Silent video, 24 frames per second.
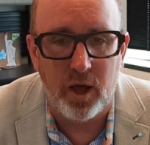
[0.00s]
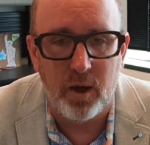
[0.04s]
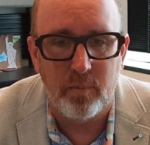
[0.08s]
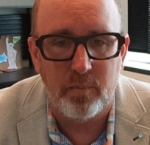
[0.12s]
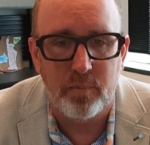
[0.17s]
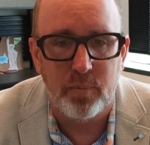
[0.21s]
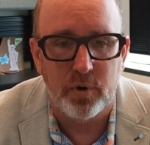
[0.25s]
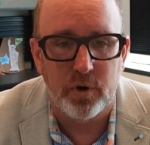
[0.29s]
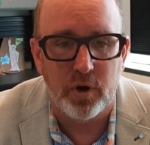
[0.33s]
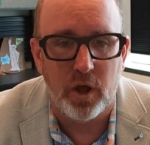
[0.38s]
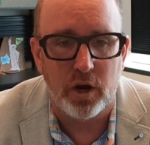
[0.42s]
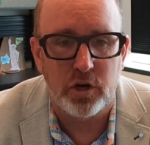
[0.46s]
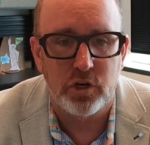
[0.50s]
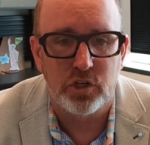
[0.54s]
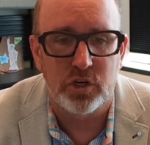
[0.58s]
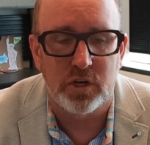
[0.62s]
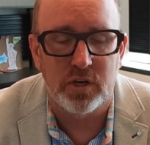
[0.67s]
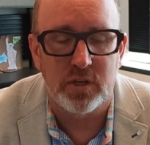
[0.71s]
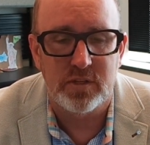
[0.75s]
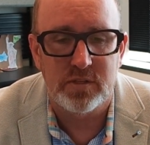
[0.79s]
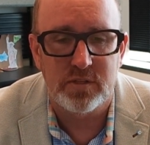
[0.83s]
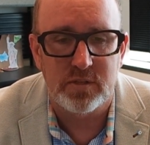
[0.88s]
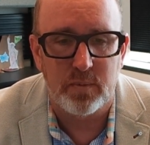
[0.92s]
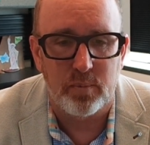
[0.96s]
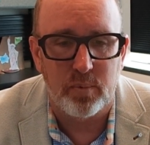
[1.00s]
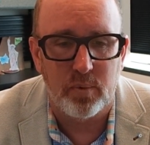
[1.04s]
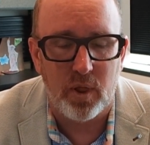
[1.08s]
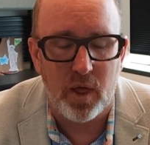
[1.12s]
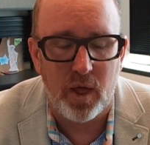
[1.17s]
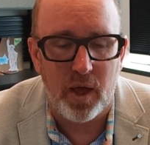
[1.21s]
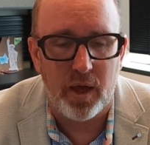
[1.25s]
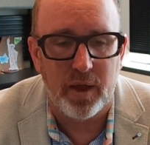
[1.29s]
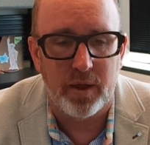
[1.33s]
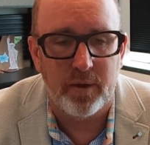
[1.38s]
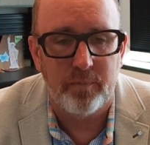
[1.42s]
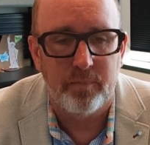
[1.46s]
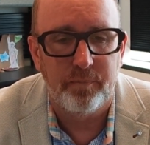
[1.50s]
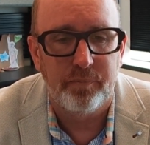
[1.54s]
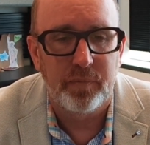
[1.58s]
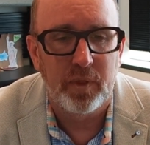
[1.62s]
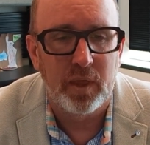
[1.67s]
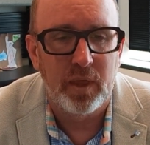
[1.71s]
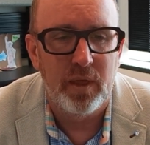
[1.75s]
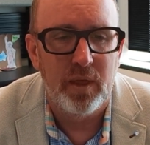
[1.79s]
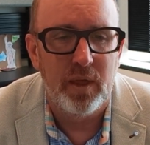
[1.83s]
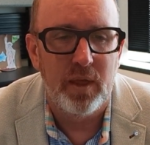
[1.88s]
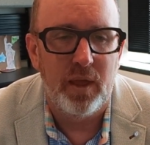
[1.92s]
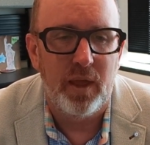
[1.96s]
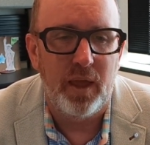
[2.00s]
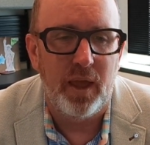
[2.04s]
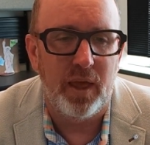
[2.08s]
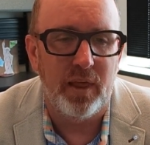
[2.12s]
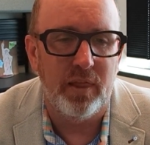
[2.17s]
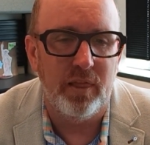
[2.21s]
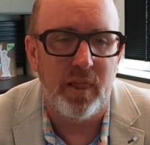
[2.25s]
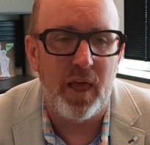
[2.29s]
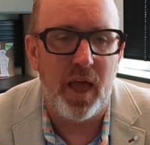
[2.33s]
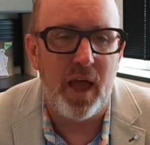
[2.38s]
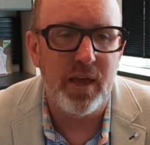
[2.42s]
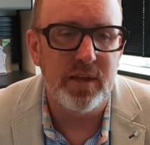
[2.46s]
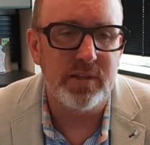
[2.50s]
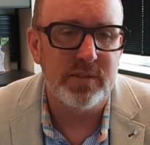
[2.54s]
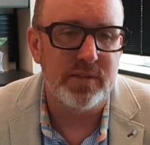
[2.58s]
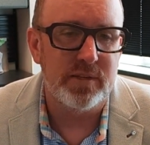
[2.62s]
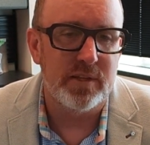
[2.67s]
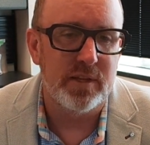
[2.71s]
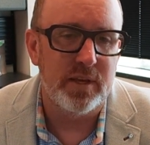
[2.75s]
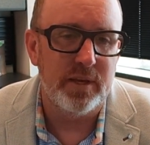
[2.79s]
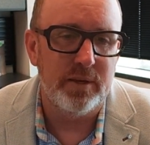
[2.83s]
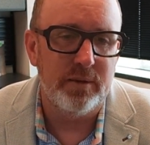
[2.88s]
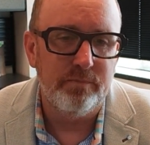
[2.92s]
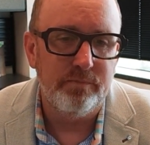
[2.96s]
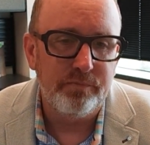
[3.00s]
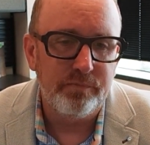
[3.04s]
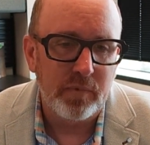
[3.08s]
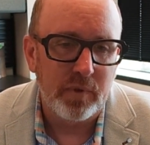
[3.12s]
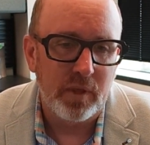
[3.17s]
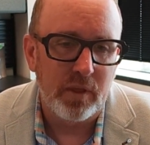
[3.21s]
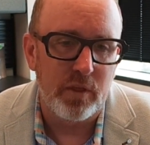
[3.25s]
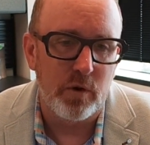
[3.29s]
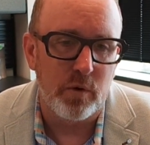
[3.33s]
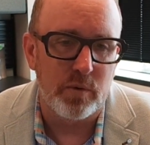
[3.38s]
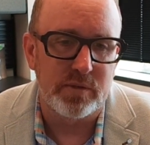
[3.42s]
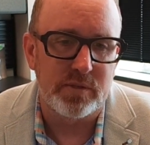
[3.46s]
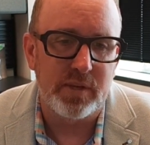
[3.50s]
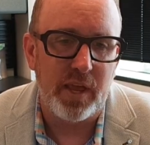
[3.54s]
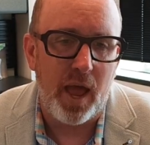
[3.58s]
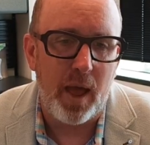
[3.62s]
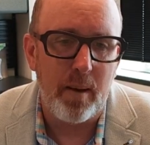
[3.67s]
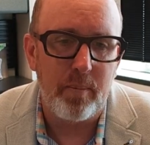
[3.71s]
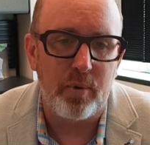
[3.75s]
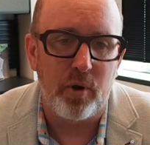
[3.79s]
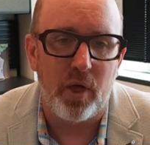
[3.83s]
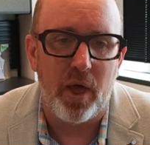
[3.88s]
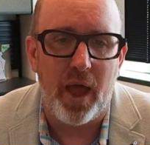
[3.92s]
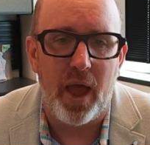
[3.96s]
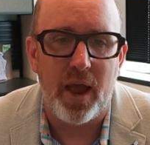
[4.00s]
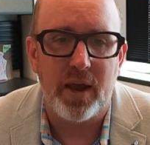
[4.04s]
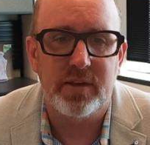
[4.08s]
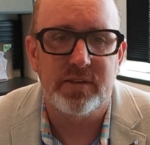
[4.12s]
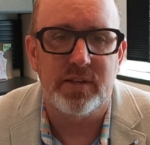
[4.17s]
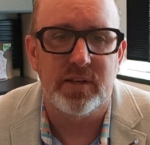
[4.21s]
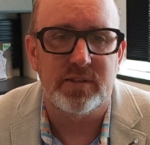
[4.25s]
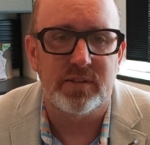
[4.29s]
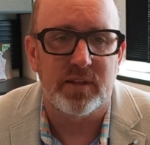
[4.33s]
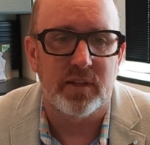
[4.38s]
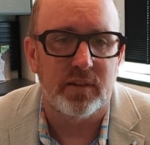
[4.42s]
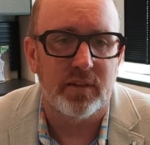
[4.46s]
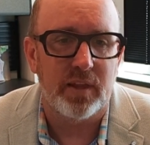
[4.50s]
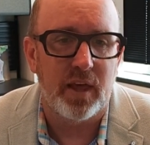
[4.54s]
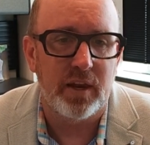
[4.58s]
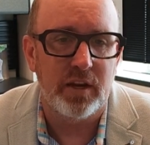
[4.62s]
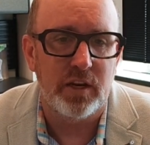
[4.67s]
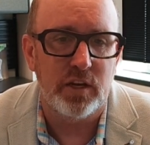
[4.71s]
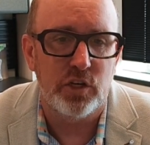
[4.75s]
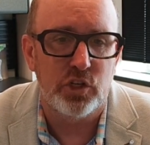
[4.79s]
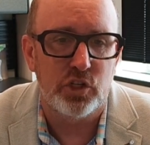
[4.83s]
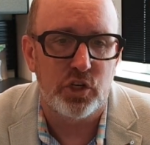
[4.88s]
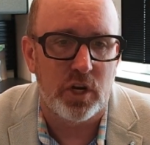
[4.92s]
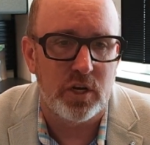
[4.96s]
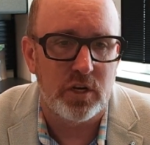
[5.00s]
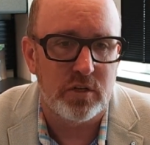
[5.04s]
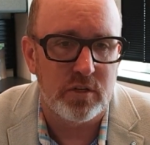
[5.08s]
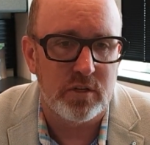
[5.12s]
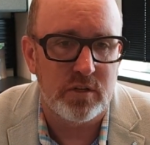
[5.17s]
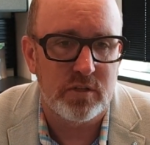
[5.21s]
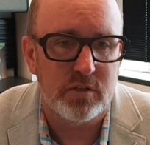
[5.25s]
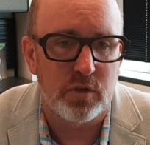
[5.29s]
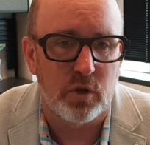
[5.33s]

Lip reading: production and supply. And lastly, there was capital access and lending changes.